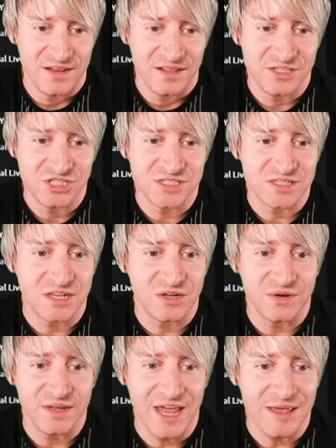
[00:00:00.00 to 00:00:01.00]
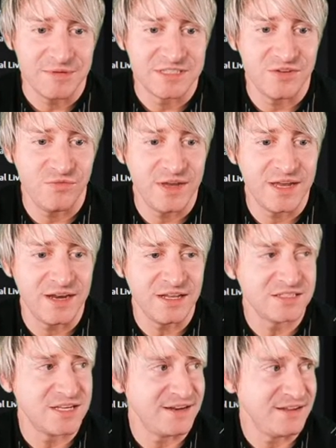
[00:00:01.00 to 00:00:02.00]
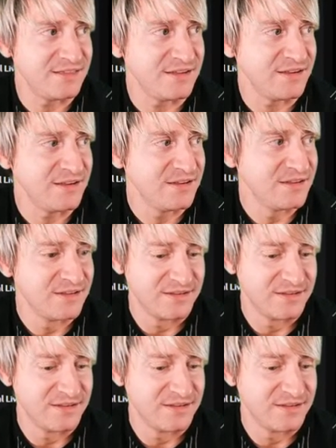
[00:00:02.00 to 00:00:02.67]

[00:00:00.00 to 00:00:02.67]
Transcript: let's just click on a game and see if we get into anything.